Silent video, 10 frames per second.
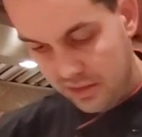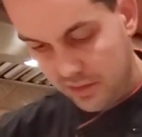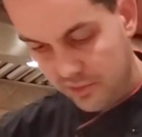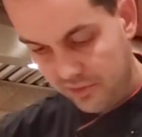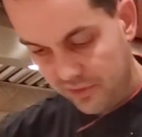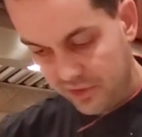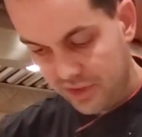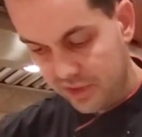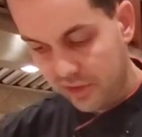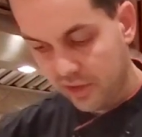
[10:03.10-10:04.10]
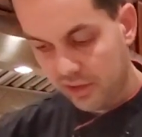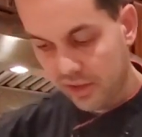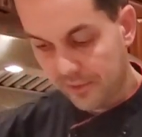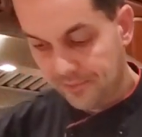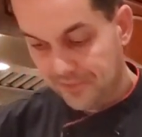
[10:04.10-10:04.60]
Let me finish stirring.
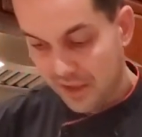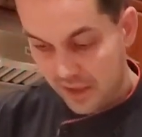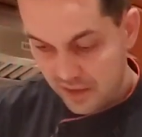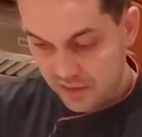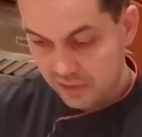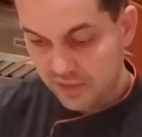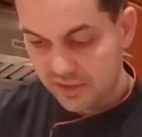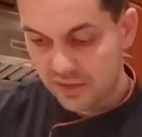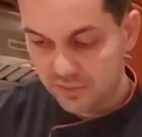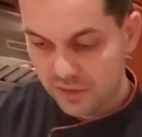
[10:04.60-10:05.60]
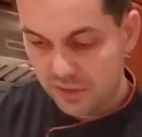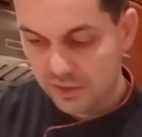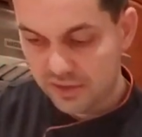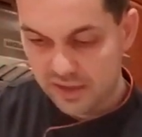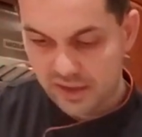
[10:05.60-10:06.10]
Okay. So this is what it
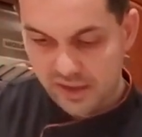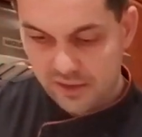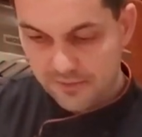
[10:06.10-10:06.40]
looks like.